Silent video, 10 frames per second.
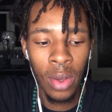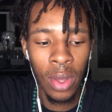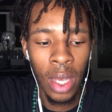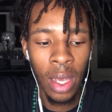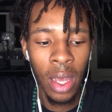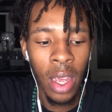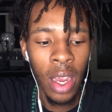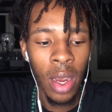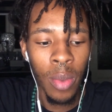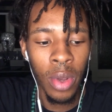They
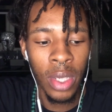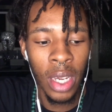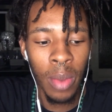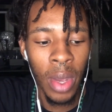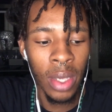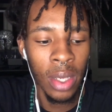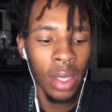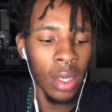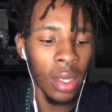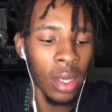present a
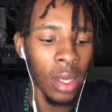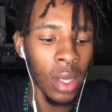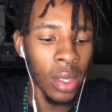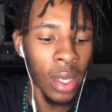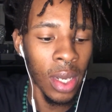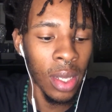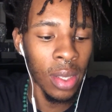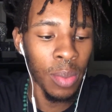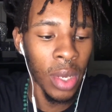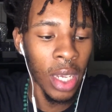message until it's
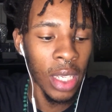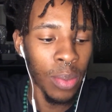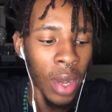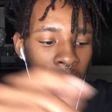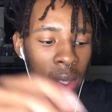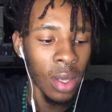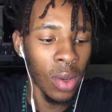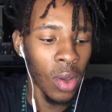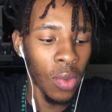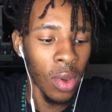been expressed
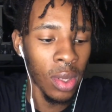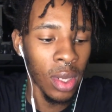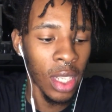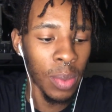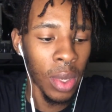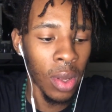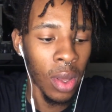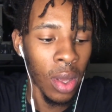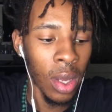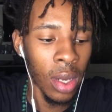enough or until it's been
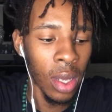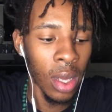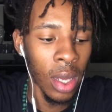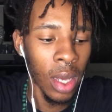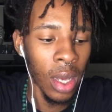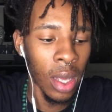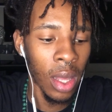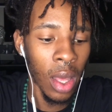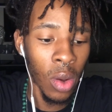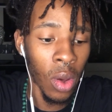heard
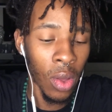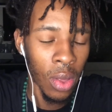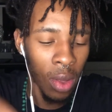enough.